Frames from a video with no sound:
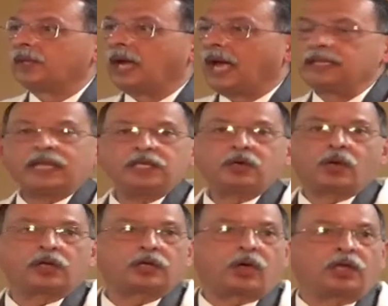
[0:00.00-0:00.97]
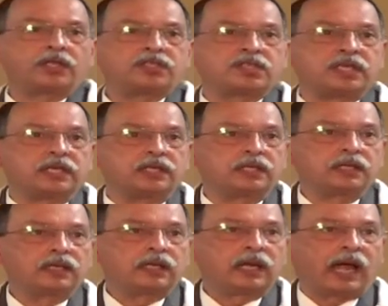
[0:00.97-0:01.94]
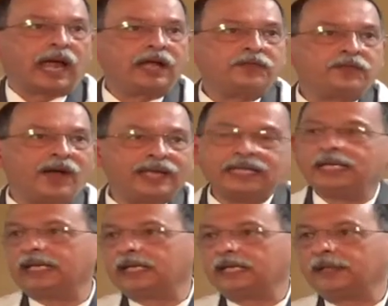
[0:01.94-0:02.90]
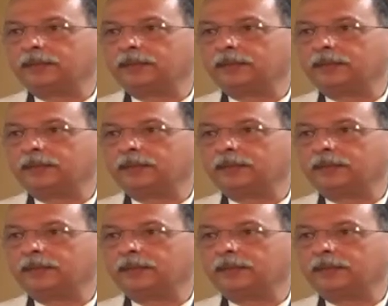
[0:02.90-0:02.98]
and then you got a college seat. And finally,